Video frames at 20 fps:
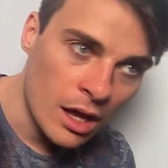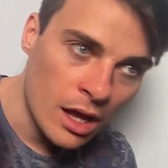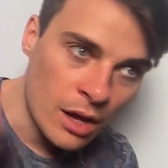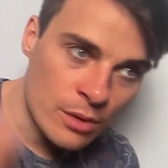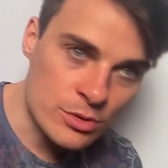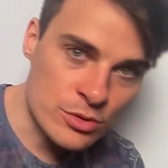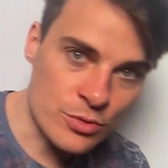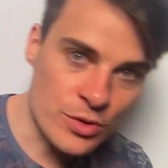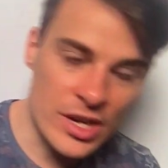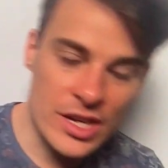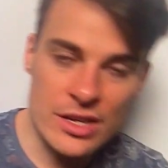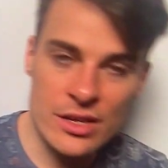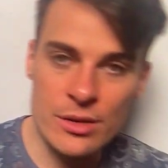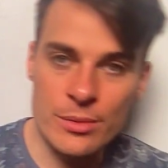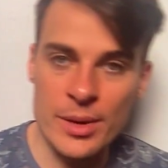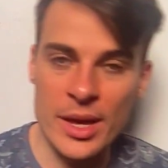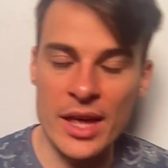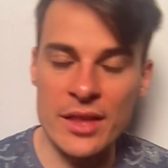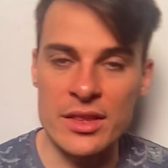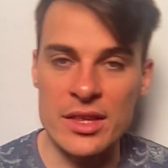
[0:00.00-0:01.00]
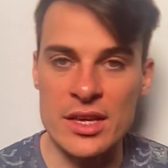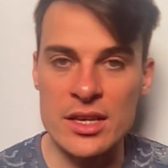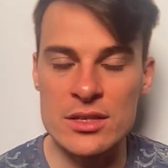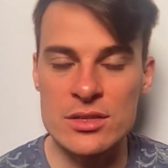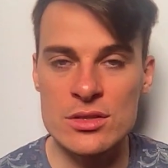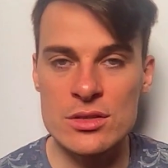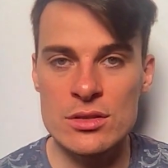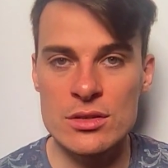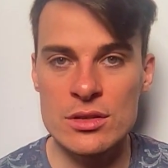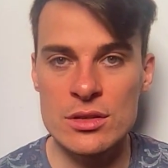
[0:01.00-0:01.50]
I was reading about
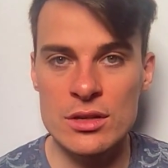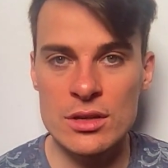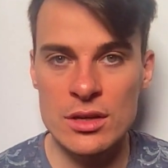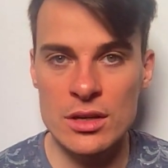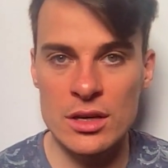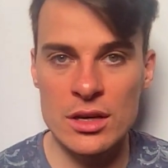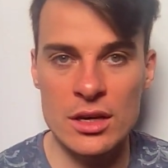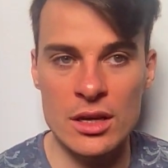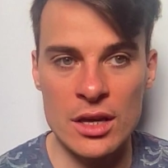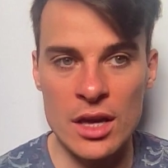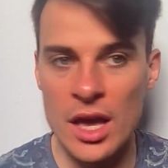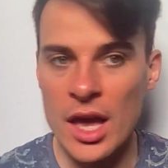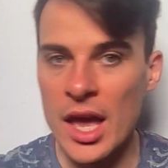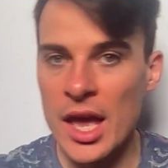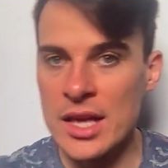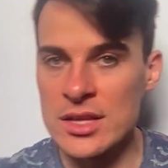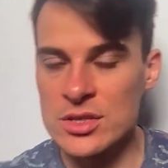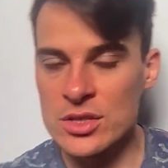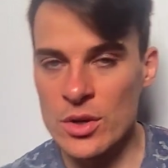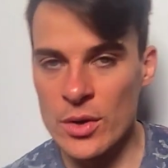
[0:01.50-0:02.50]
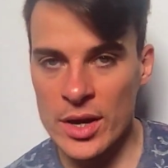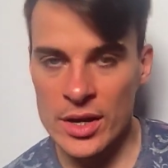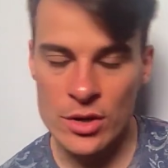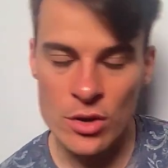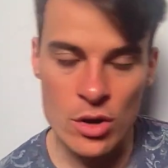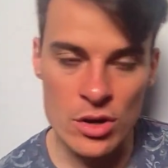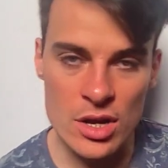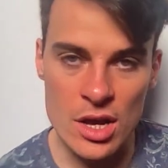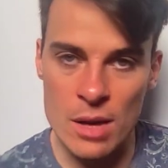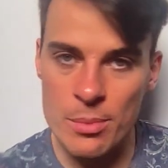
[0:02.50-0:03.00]
this, and so I
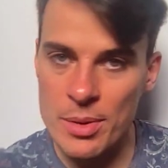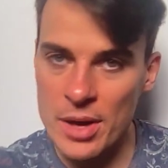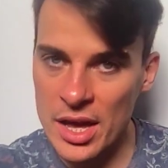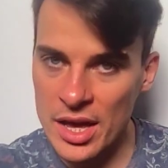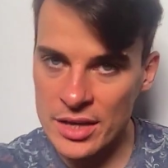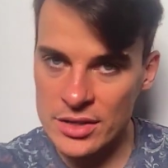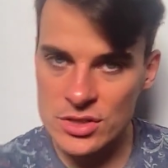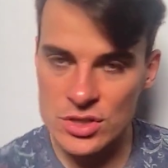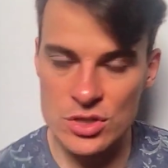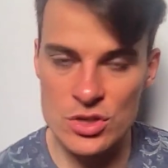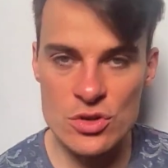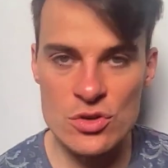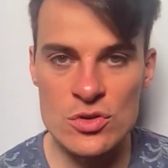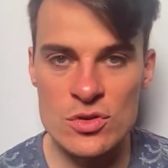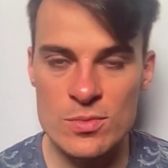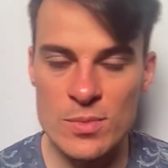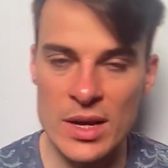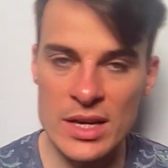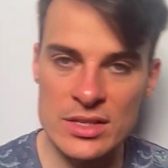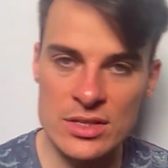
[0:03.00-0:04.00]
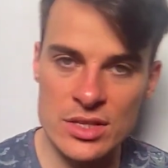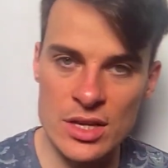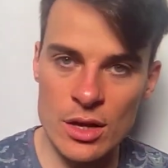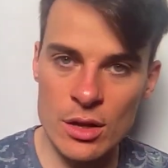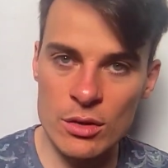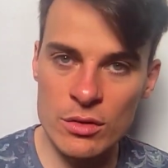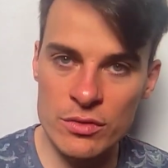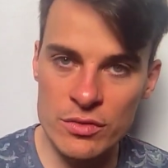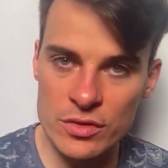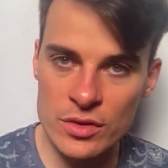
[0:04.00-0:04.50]
got up, I excused
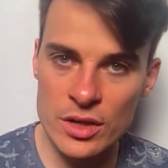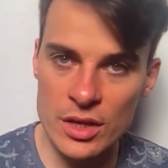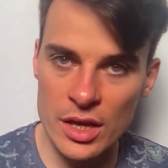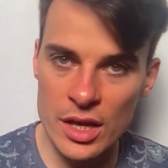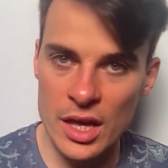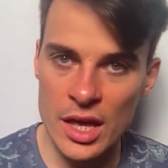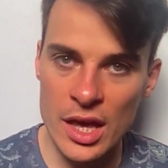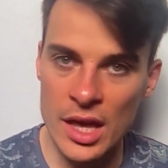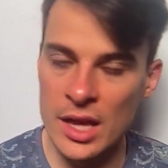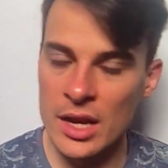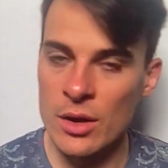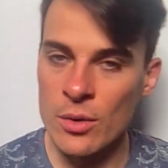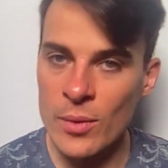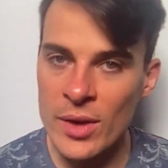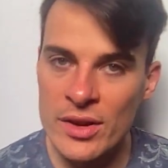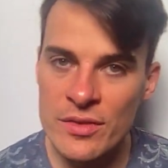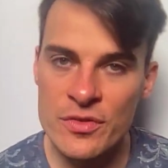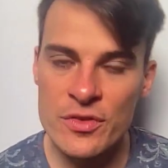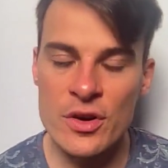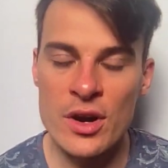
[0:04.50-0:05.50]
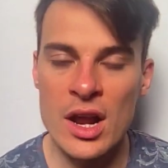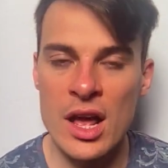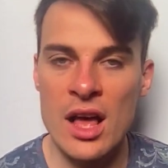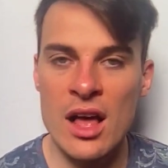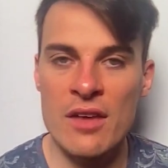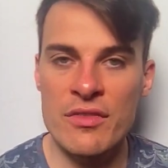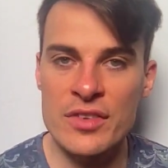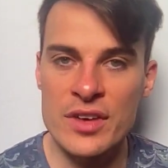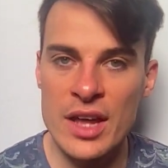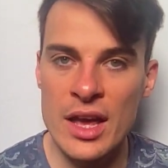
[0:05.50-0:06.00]
myself, and I went for a
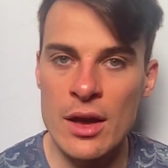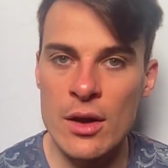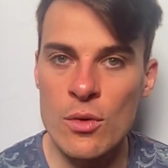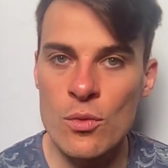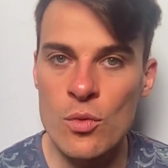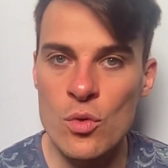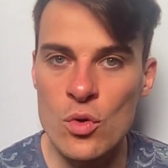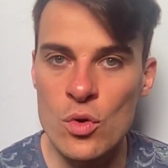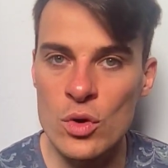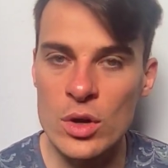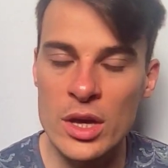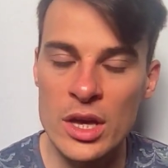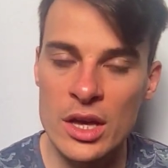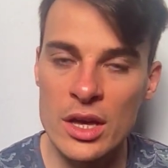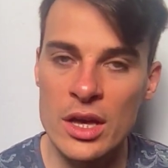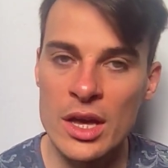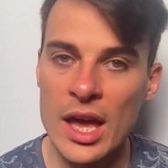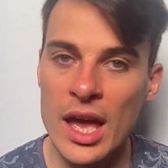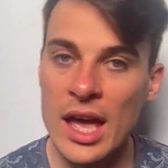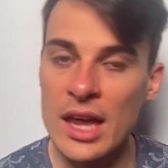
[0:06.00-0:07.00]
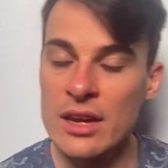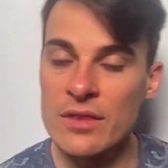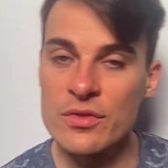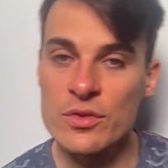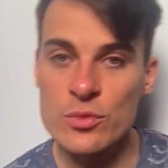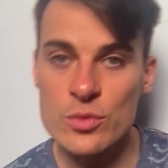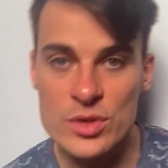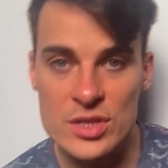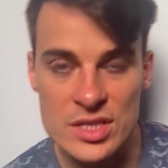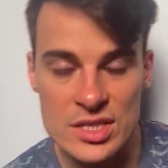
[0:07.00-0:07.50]
half an hour walk. And if
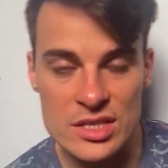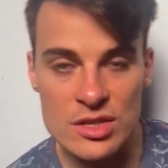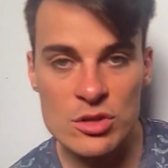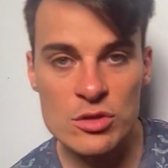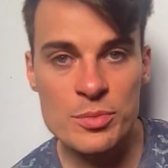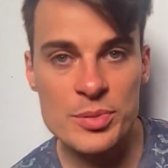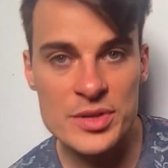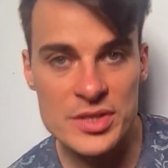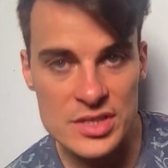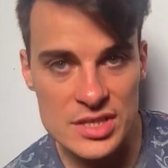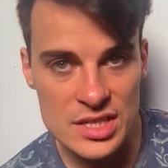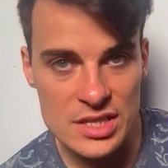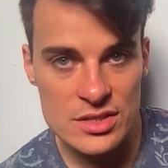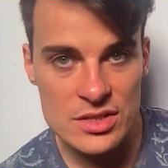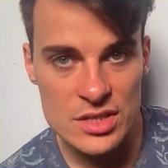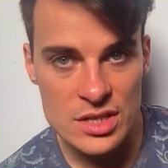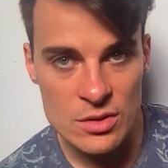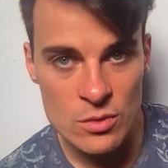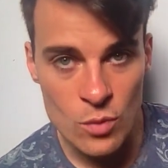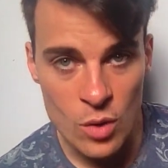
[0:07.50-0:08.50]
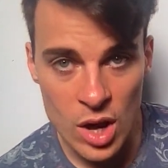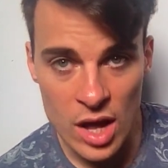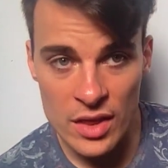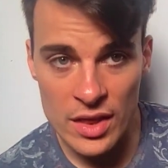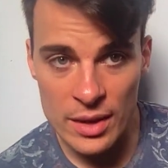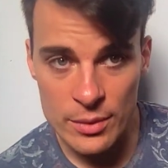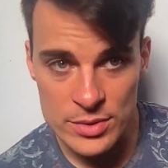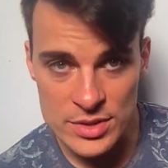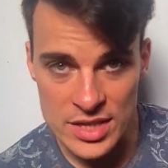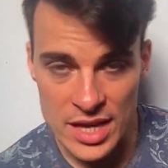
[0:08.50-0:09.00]
it was still persisting while
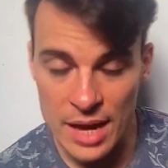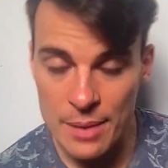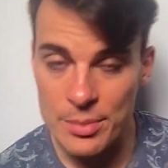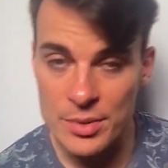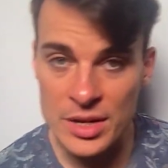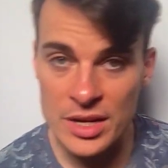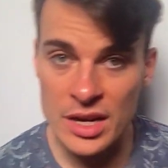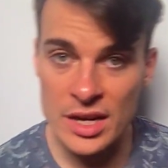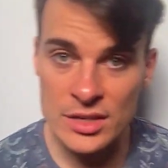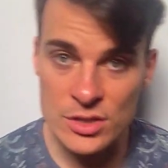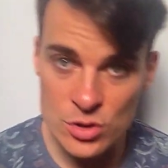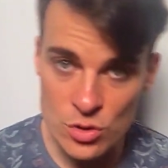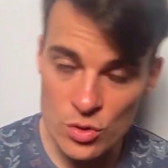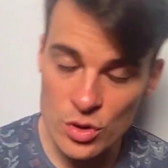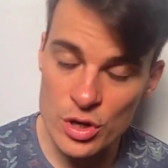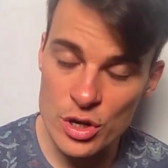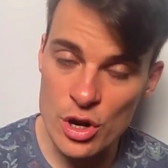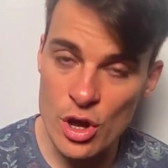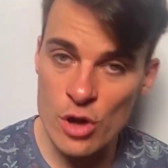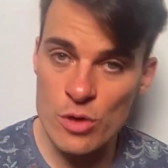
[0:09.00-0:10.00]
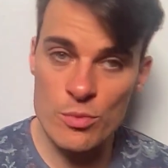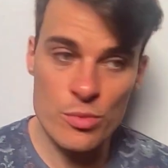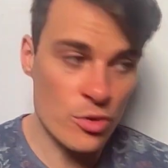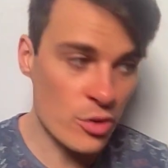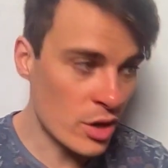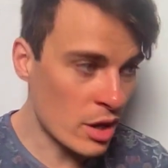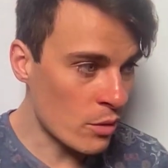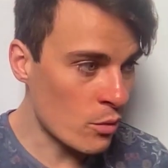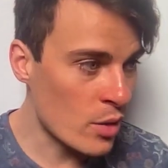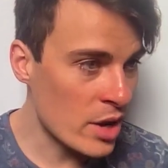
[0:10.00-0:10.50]
that was happening, I took a
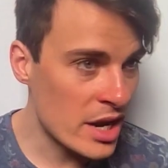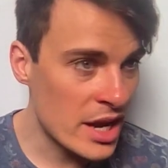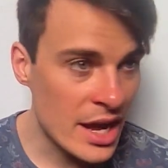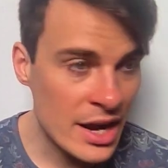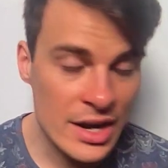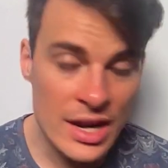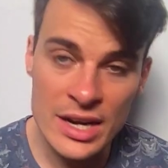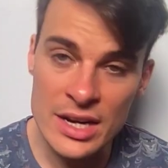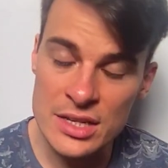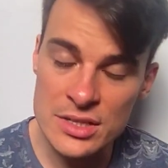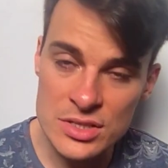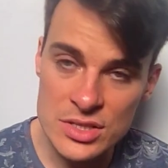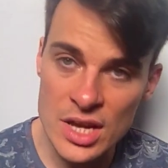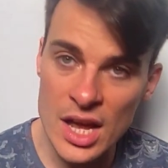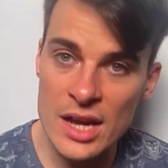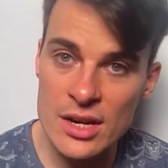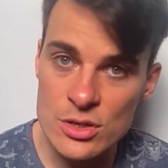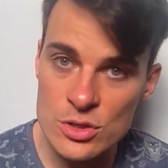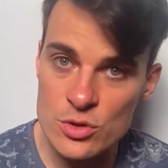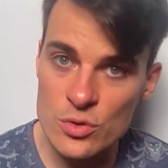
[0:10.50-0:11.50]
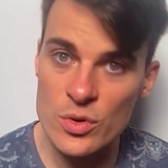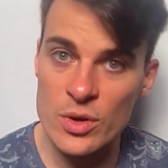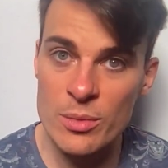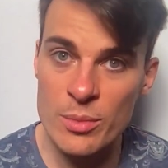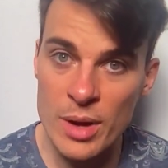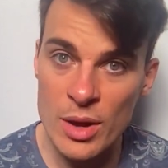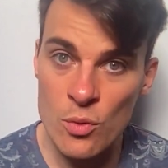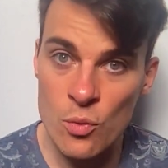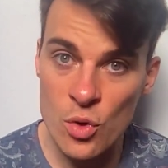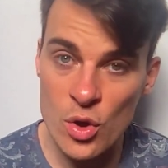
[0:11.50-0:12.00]
notebook, I went out, and I started doing
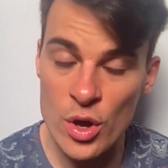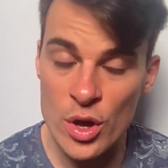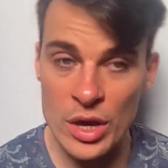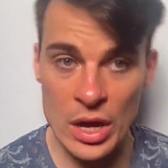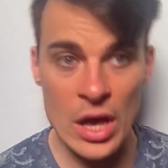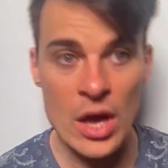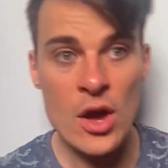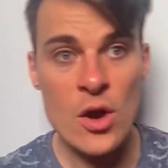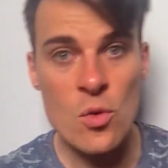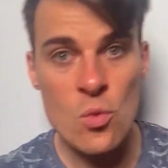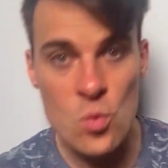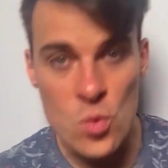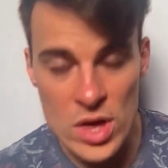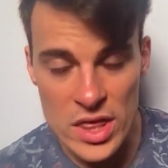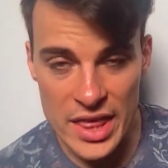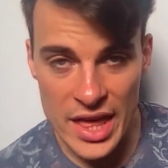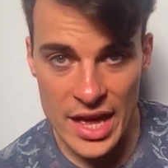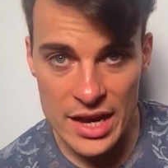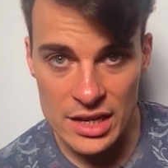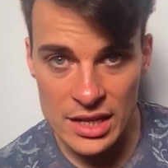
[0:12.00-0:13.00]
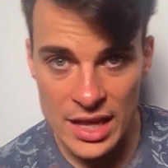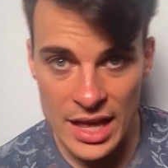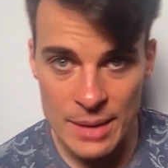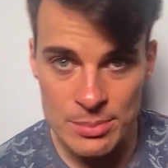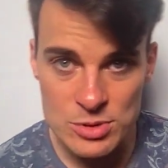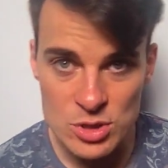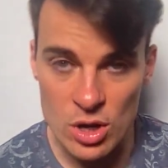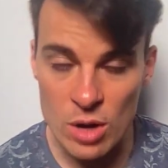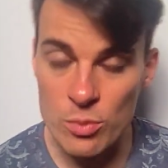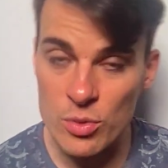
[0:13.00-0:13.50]
my work without a
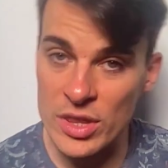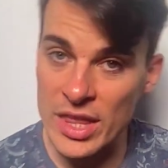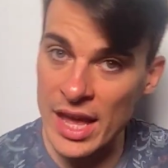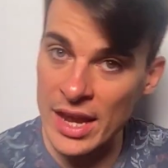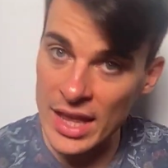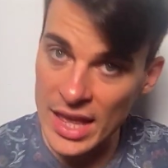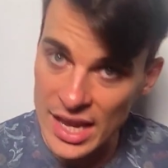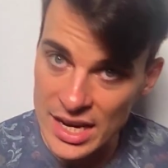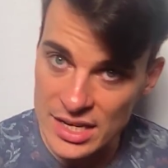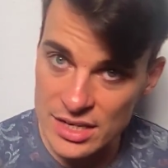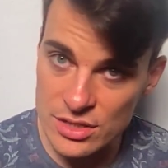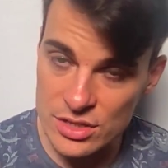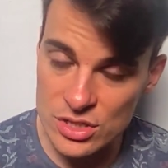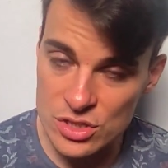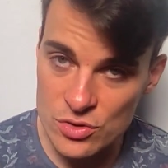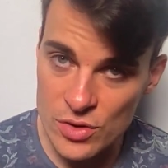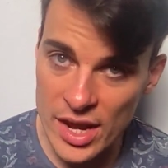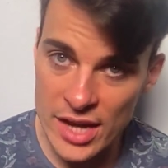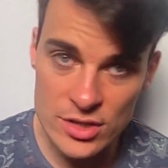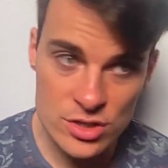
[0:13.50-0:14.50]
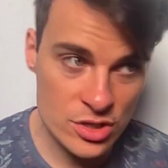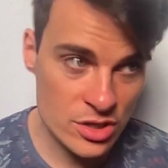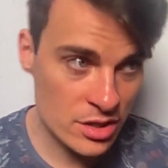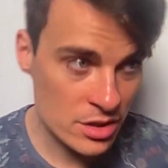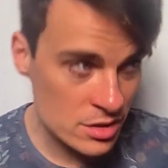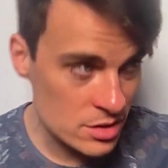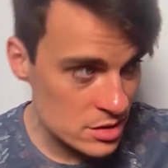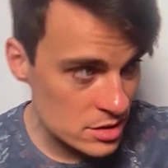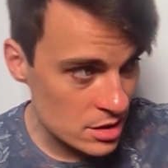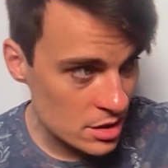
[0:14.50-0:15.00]
laptop, without any
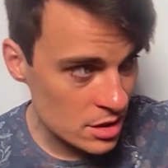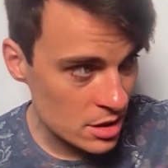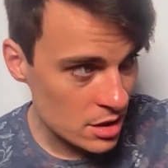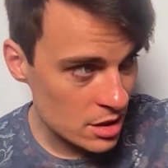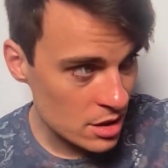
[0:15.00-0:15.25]
distractions.